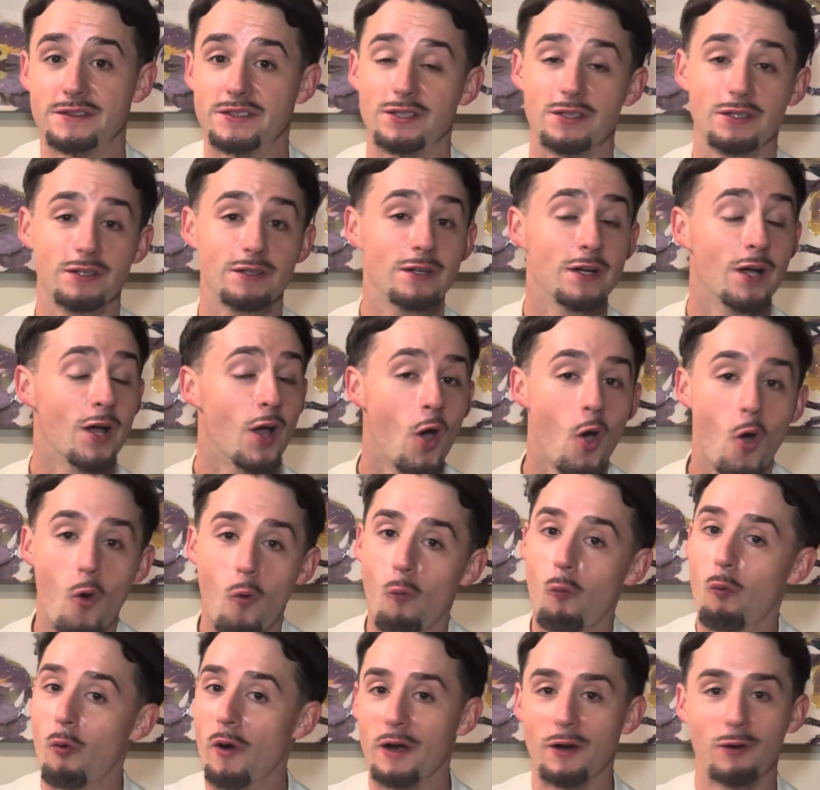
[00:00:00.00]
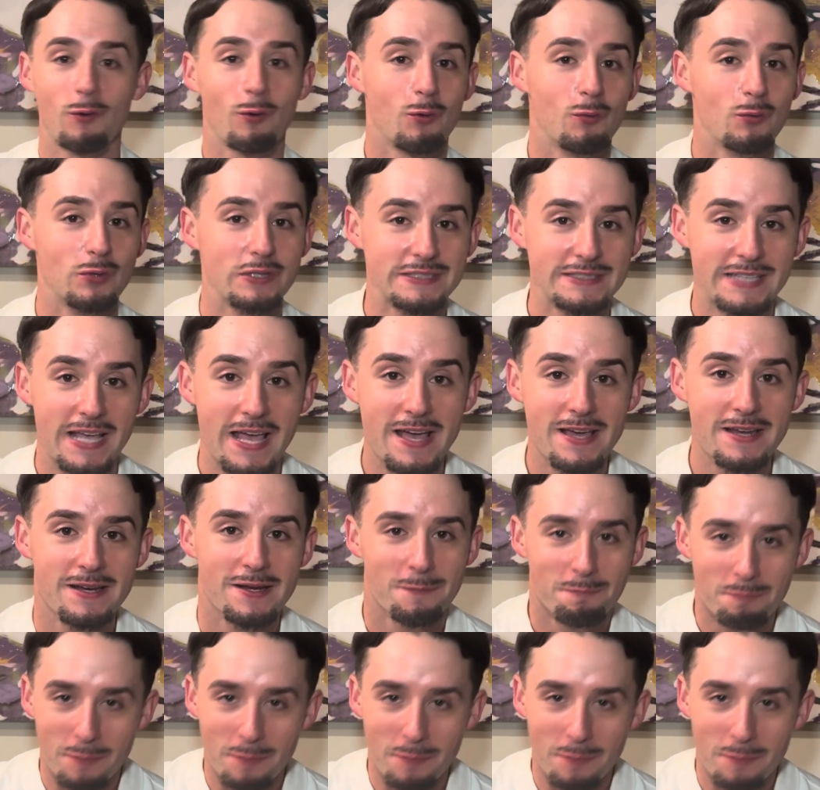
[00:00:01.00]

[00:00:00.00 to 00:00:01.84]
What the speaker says: to where it was headed.